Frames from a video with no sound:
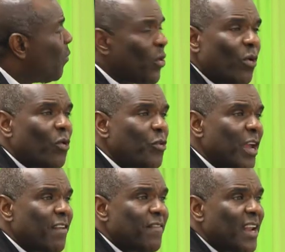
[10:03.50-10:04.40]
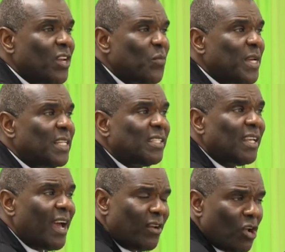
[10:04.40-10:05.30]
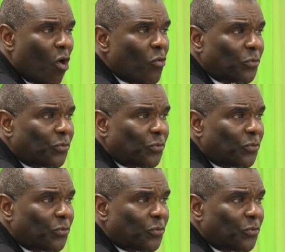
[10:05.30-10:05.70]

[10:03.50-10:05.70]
We don't reinvent the wheels now.